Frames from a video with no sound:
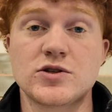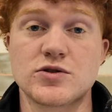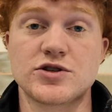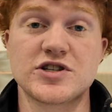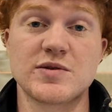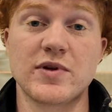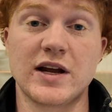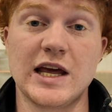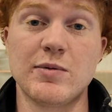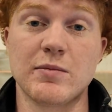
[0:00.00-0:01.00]
So it's just
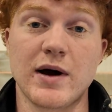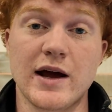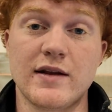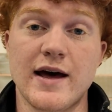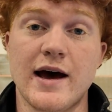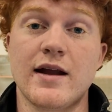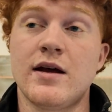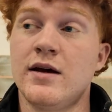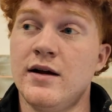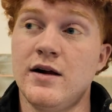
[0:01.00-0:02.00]
something to keep in mind
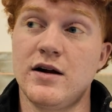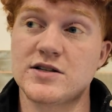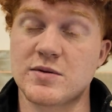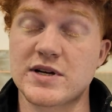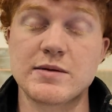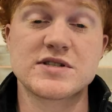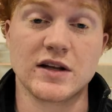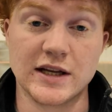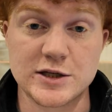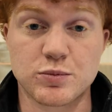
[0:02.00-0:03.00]
that sometimes
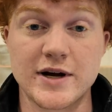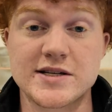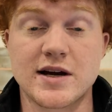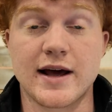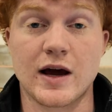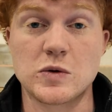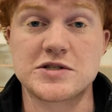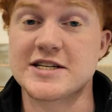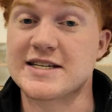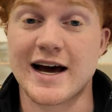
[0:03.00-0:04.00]
the list price on a
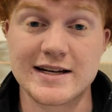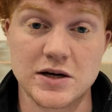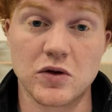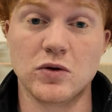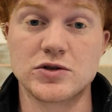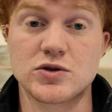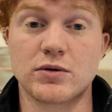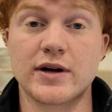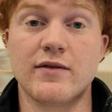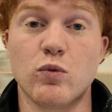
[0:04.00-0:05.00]
house does not tell the whole
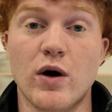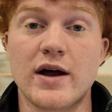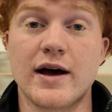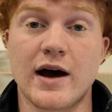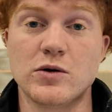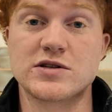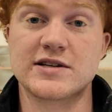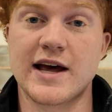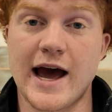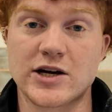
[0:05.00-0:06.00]
story of what a
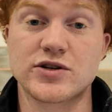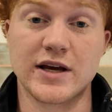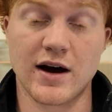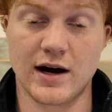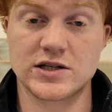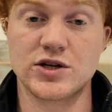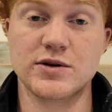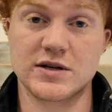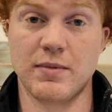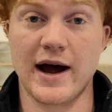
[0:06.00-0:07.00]
house actually costs
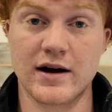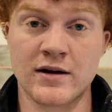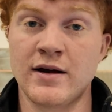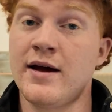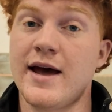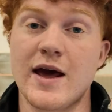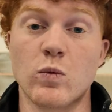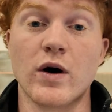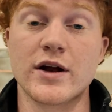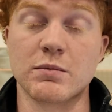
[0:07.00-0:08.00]
you as a buyer
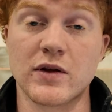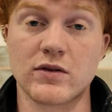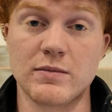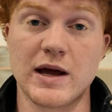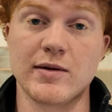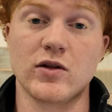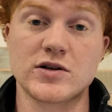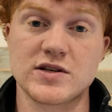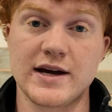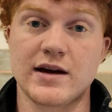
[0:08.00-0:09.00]
and what your monthly payment
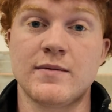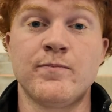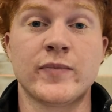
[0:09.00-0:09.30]
looks like.